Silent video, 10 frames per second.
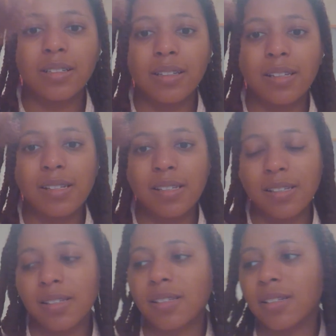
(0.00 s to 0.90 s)
this
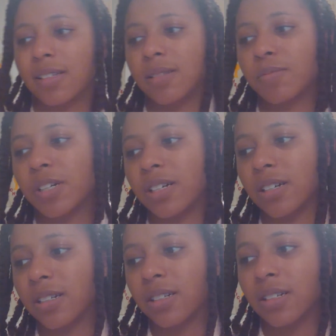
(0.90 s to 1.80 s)
is pretty
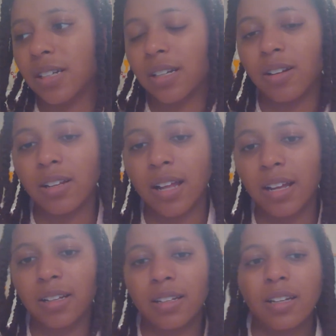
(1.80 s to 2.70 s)
good and all of that,
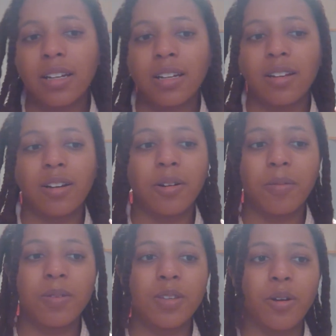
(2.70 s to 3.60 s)
you know.
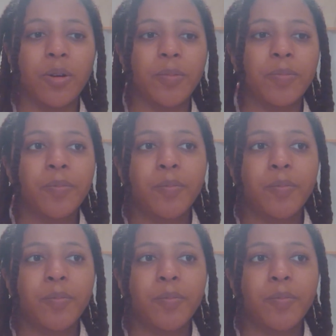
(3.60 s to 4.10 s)
So